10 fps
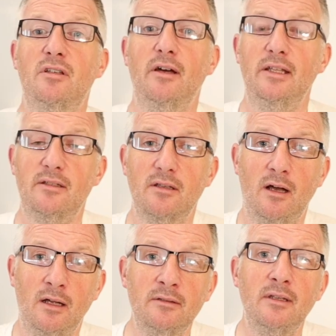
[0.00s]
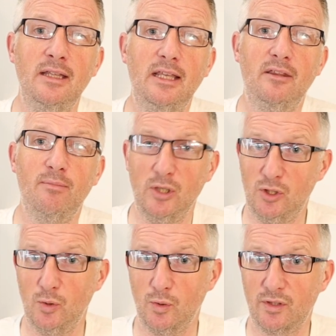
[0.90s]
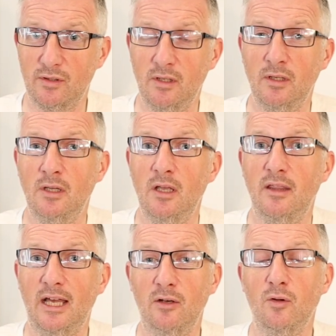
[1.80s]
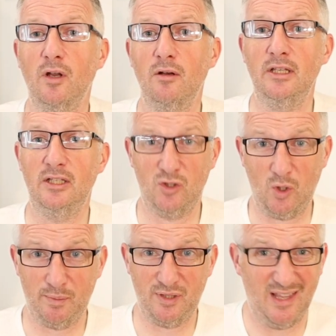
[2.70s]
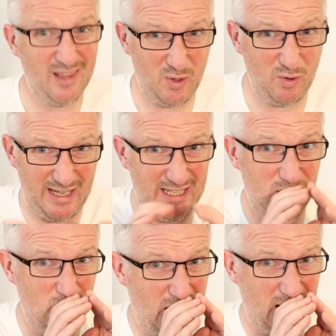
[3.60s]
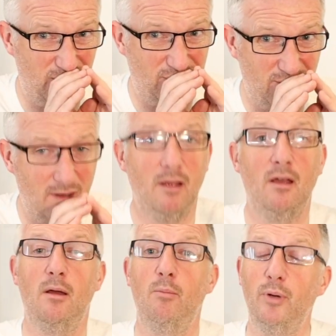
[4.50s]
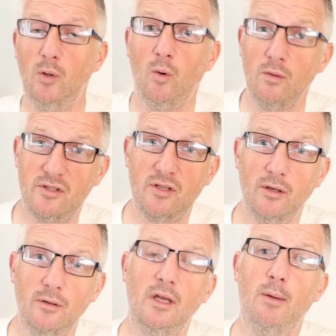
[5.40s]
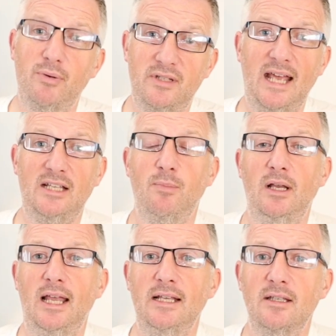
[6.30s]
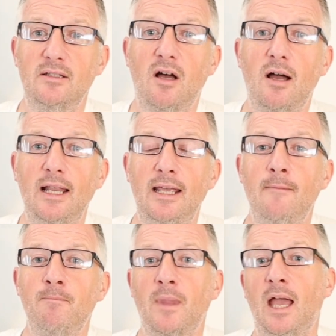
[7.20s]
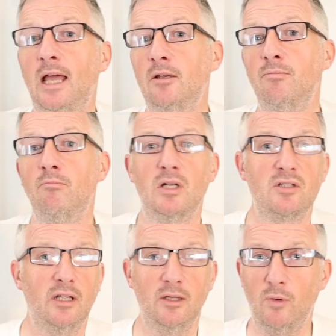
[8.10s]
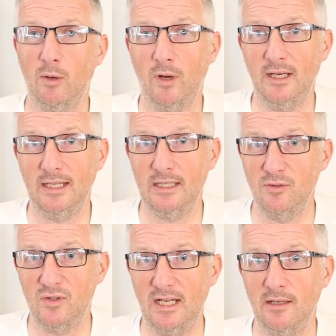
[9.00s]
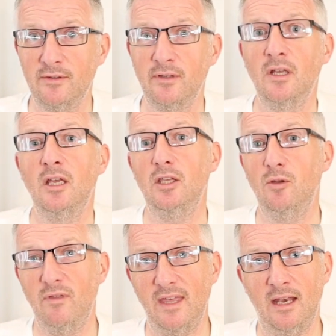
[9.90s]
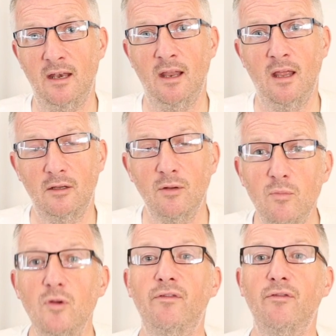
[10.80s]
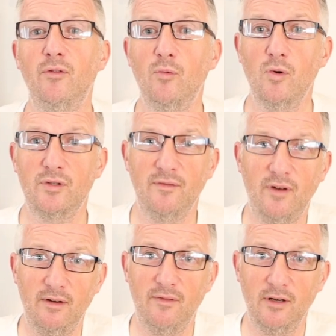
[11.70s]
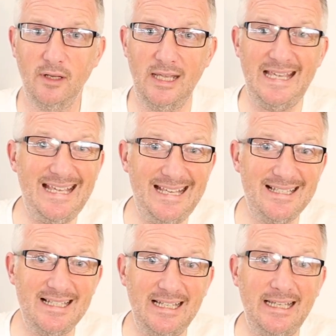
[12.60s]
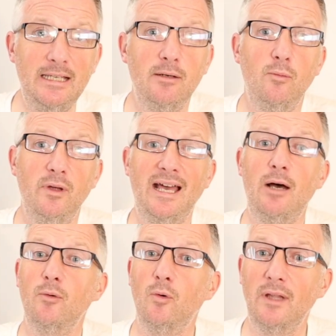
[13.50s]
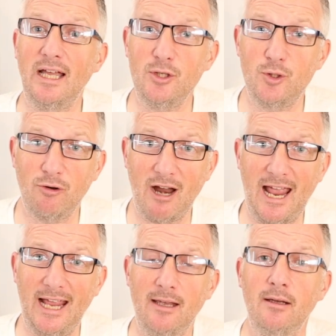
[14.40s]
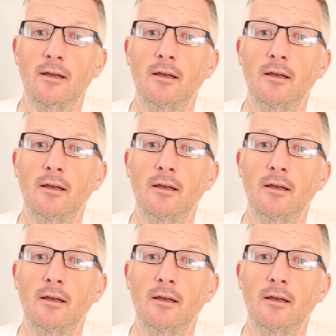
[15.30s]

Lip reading: tights underneath my shorts. That not only stops the dreaded chafe, but also it protects my legs entirely. And much like the wet wading in New Zealand, you then can move through the water very, very easily without all that drag,